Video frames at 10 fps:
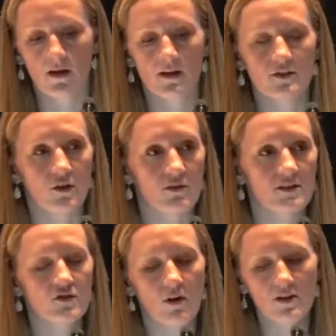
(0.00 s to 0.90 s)
So the
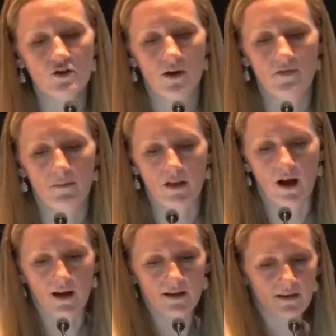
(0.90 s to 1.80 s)
structure of the
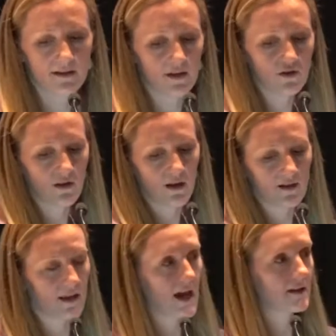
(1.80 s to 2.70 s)
plot is essentially
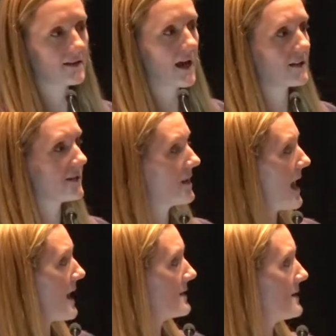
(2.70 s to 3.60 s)
along the
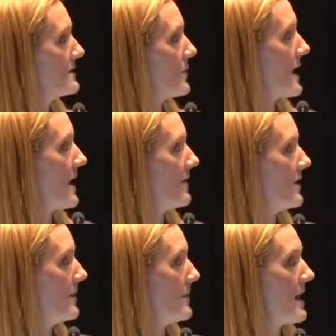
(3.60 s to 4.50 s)
x-axis we have
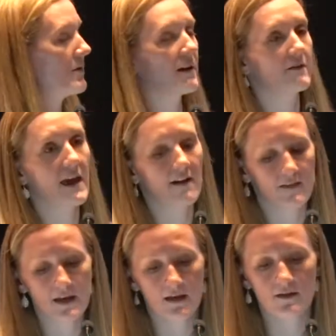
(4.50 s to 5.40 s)
the amount of
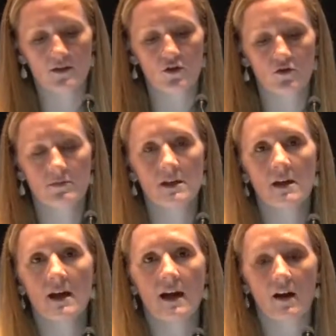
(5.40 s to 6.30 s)
caffeine consumed,
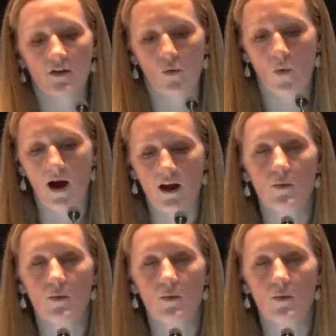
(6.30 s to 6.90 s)
and on the y